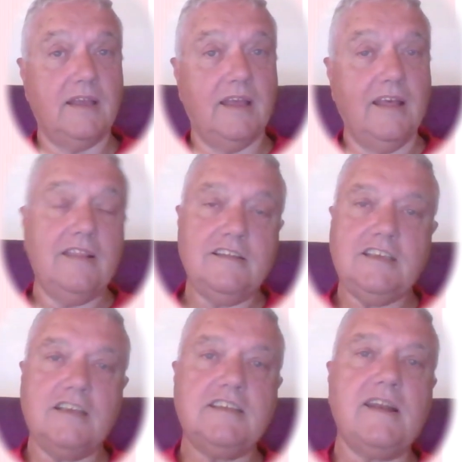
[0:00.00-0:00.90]
This
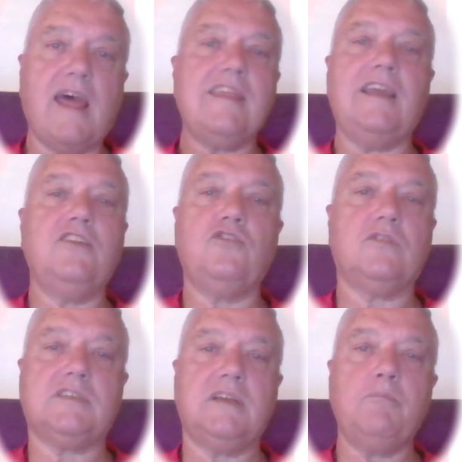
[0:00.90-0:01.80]
is another
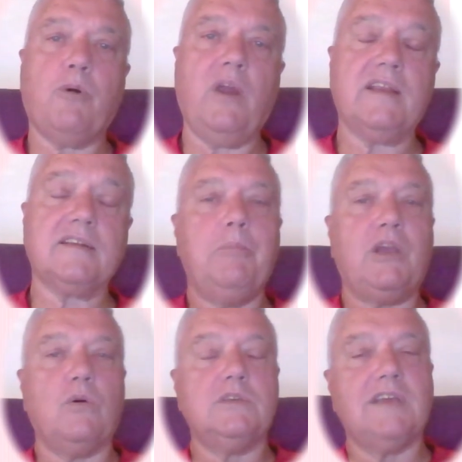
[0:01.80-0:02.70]
interesting point,
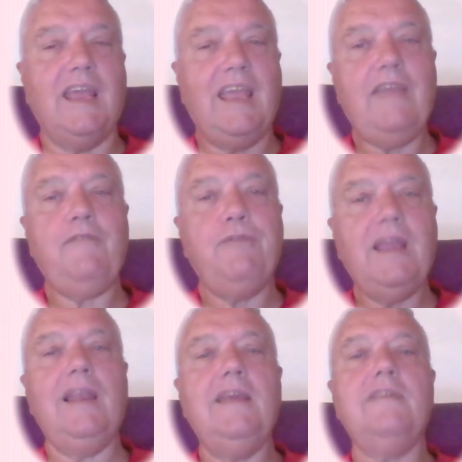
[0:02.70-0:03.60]
because if he
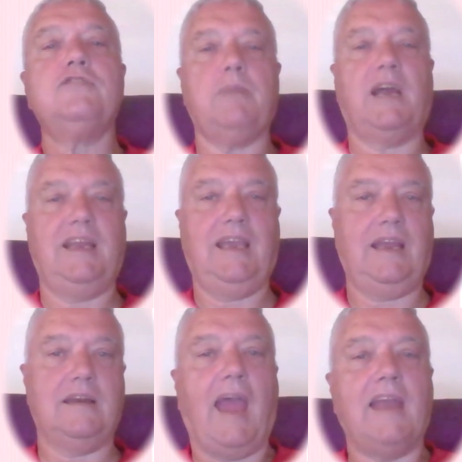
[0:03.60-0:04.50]
leaves money
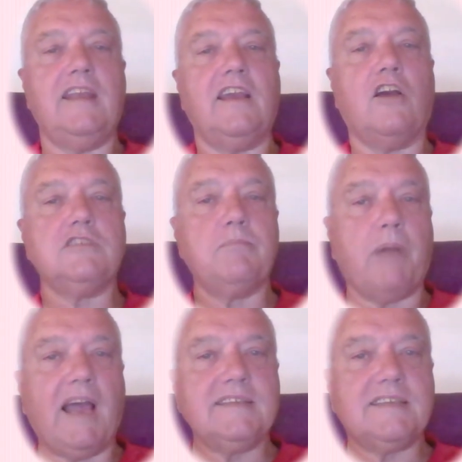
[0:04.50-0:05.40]
in and he goes and
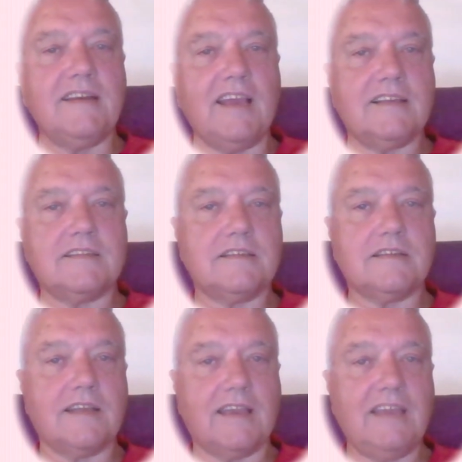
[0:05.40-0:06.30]
buys the next
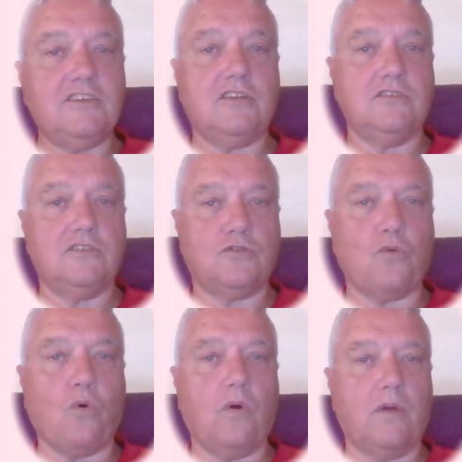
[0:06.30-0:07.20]
kitchen's
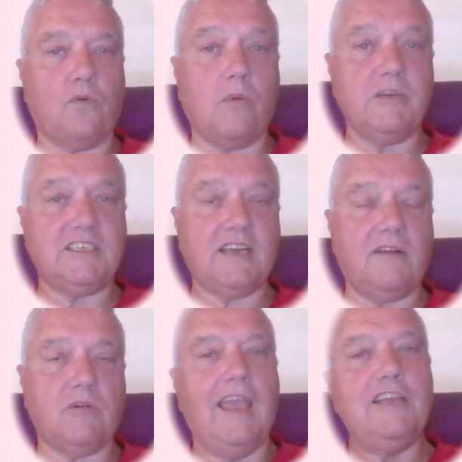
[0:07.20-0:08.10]
raw
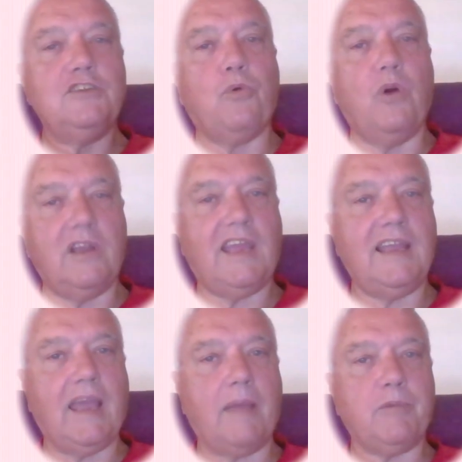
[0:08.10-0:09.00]
material, his working
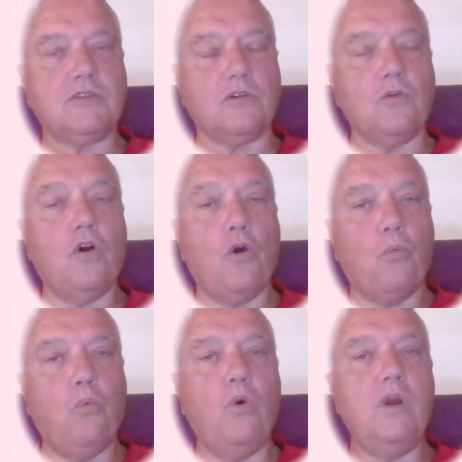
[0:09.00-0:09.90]
capital
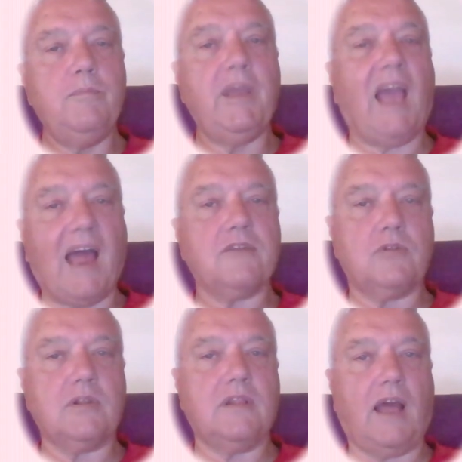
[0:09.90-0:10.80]
would be
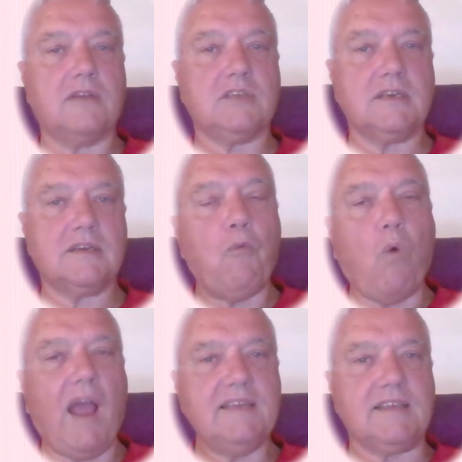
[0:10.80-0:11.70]
100,000.
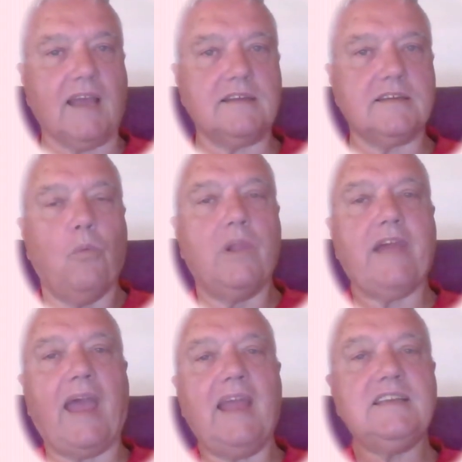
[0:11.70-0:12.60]
Why is it? Well, the
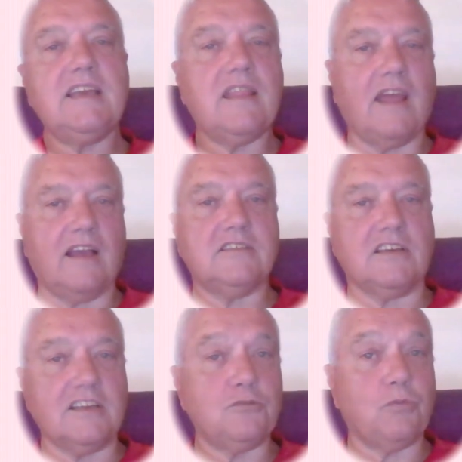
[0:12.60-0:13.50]
80,000
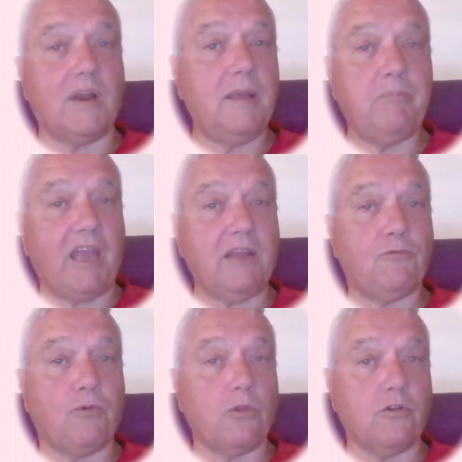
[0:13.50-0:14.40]
is what he paid
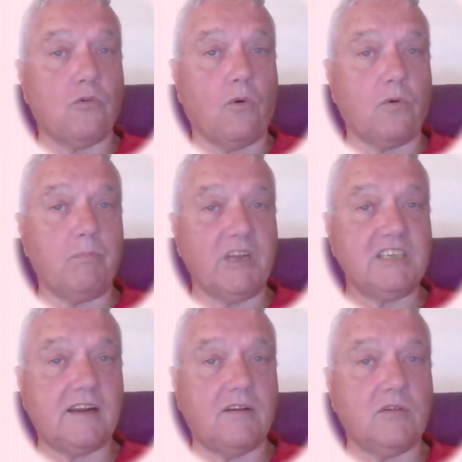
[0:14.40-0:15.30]
for the raw
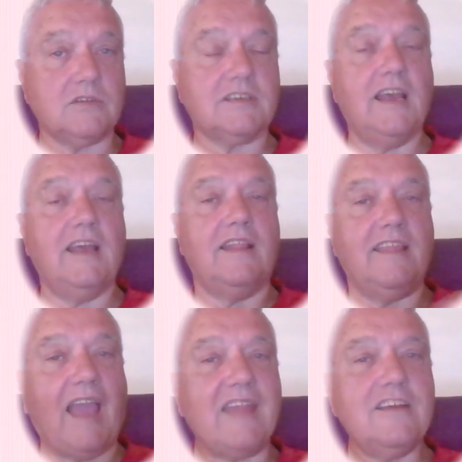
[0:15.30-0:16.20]
materials.
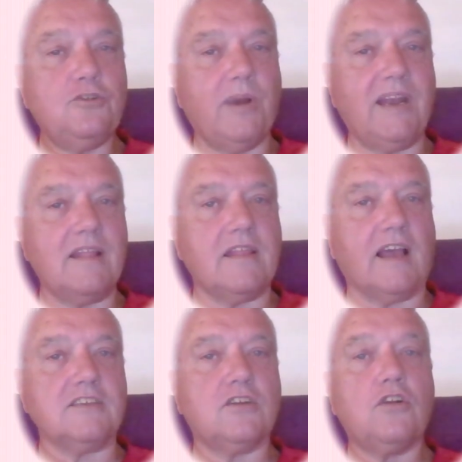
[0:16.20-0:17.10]
The other
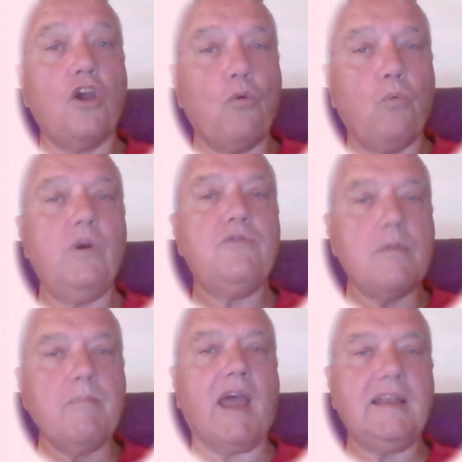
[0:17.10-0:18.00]
20,000 would
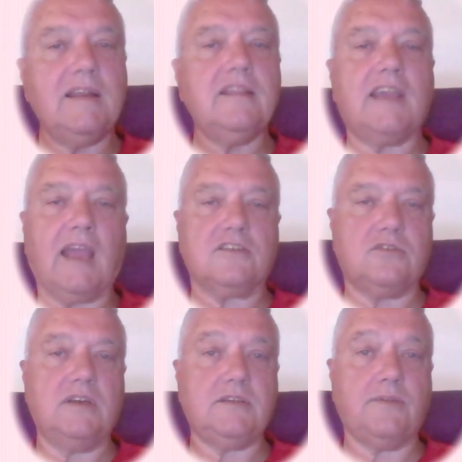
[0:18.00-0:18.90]
remain in the cash
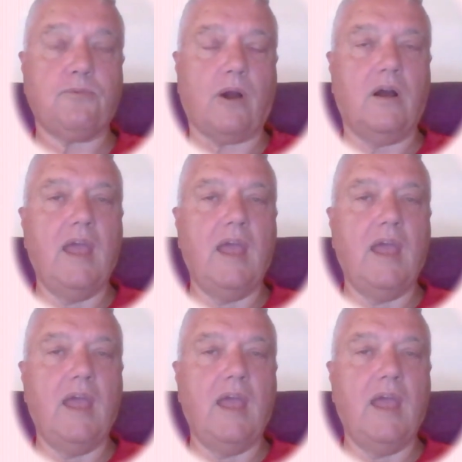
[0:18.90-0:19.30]
reservoir.